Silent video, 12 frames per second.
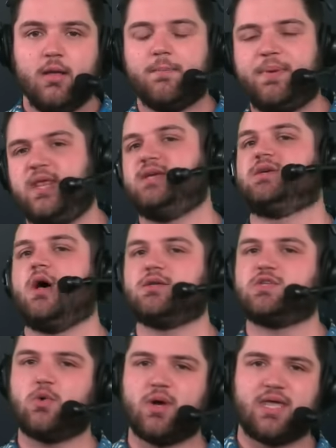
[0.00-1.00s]
But he's
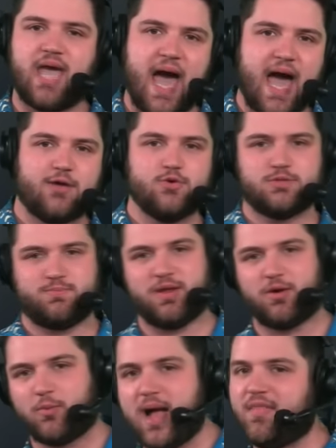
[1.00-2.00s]
also a guy who's been
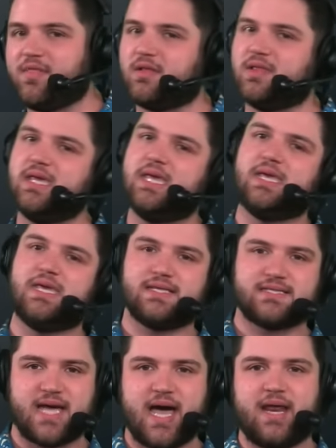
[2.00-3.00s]
around the league. He's
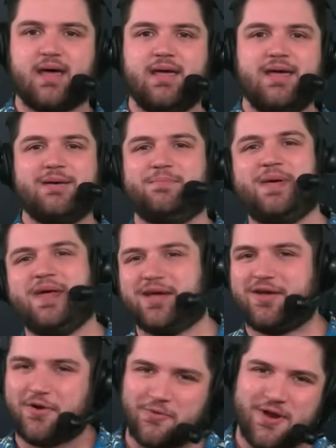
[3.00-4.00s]
kind of been a
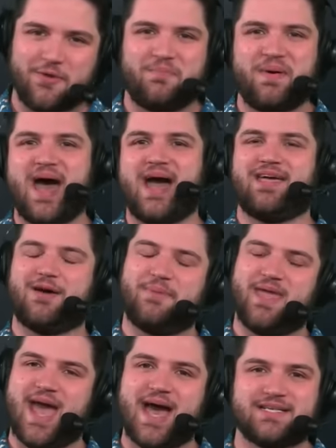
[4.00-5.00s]
career backup.
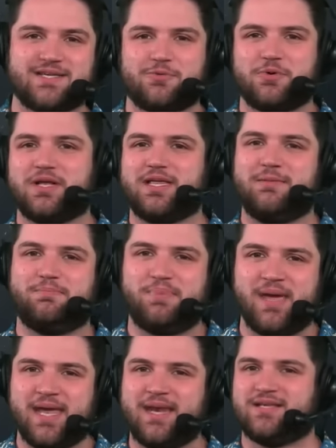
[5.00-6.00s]
He hasn't really
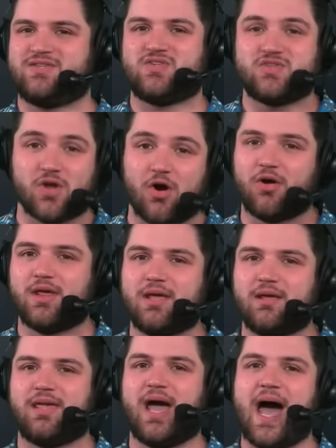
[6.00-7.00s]
been a
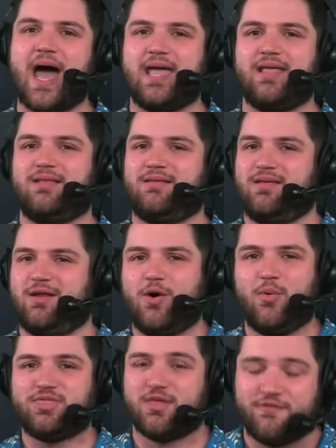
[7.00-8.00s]
starting guy, you know,
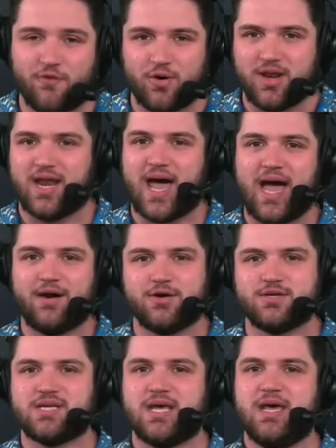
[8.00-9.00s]
with the
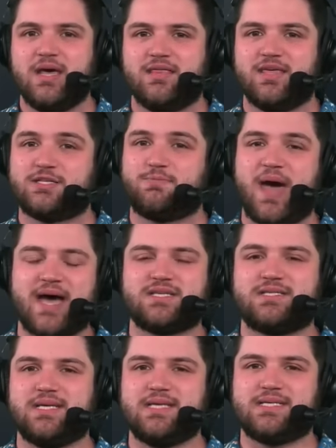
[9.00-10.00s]
49ers this
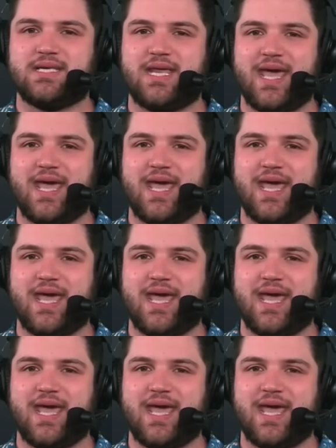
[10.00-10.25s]
past season.